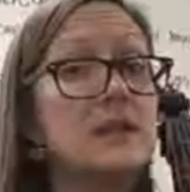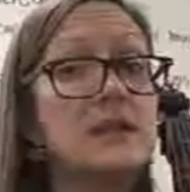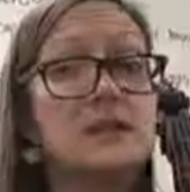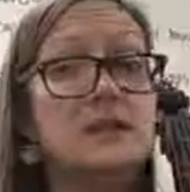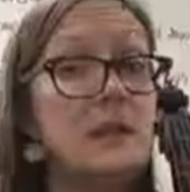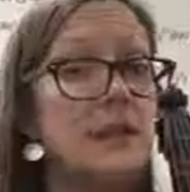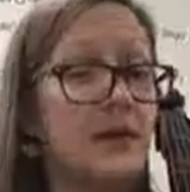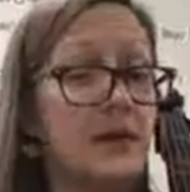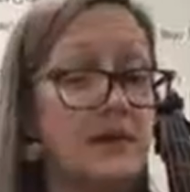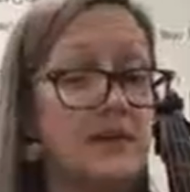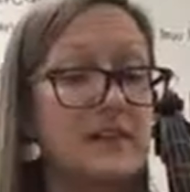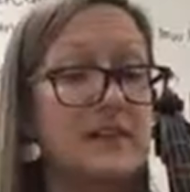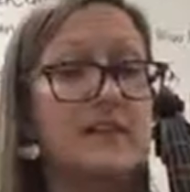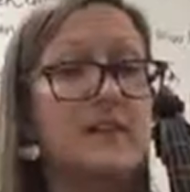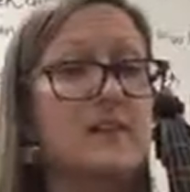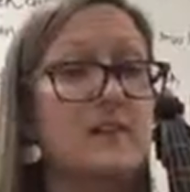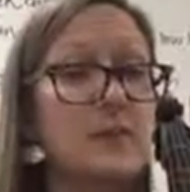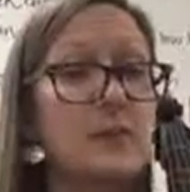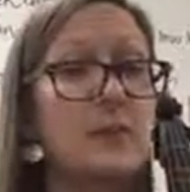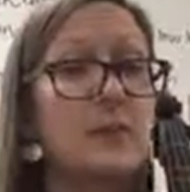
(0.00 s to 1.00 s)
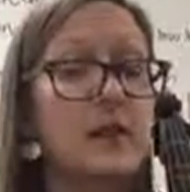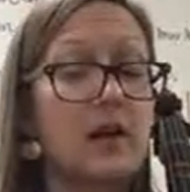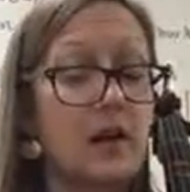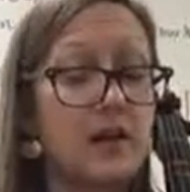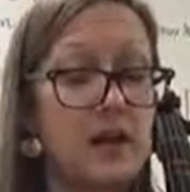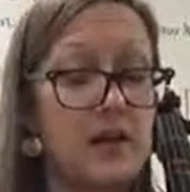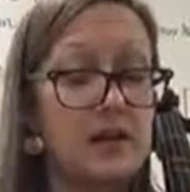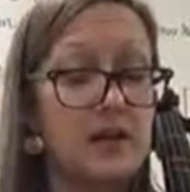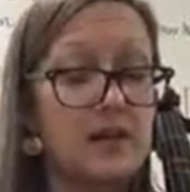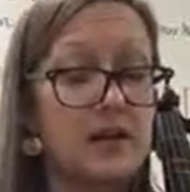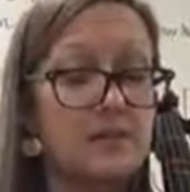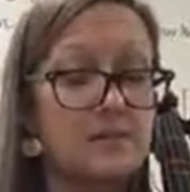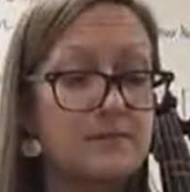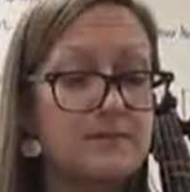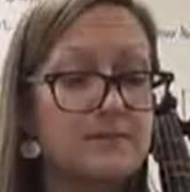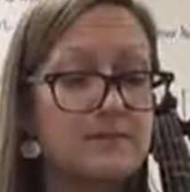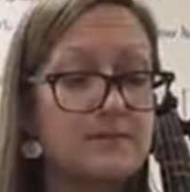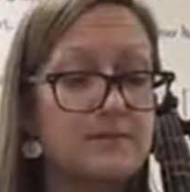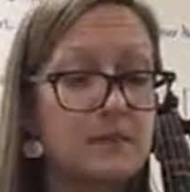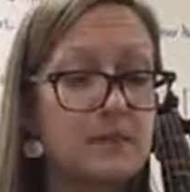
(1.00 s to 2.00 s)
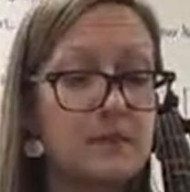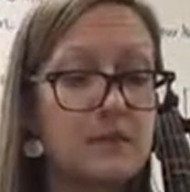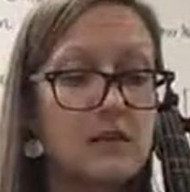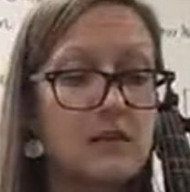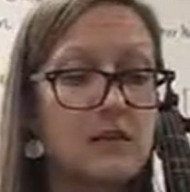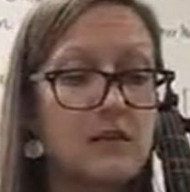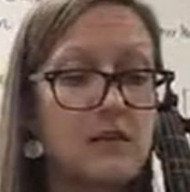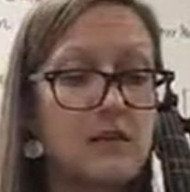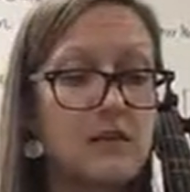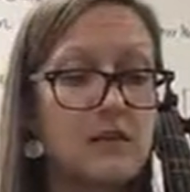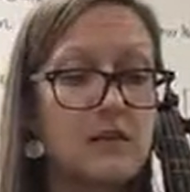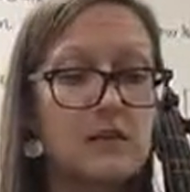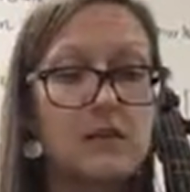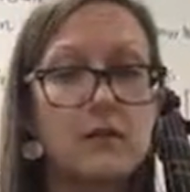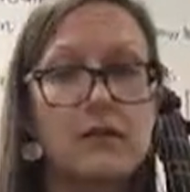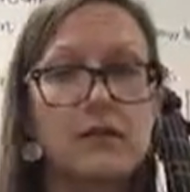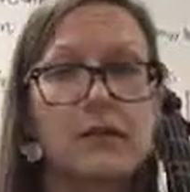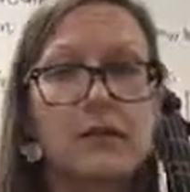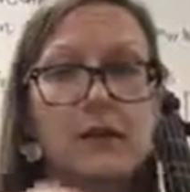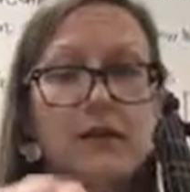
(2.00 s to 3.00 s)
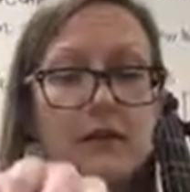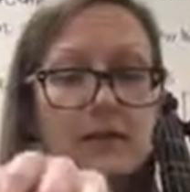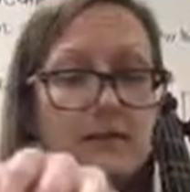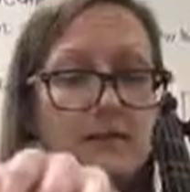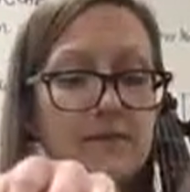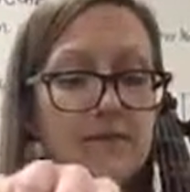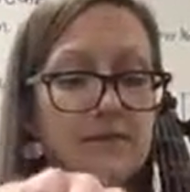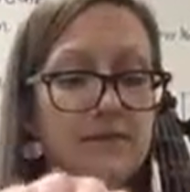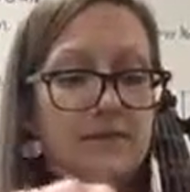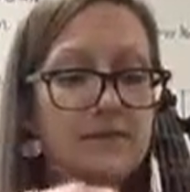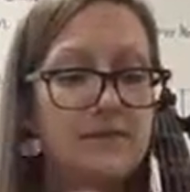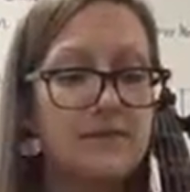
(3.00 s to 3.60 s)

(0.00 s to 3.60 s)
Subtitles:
need to be pressing super hard. Okay.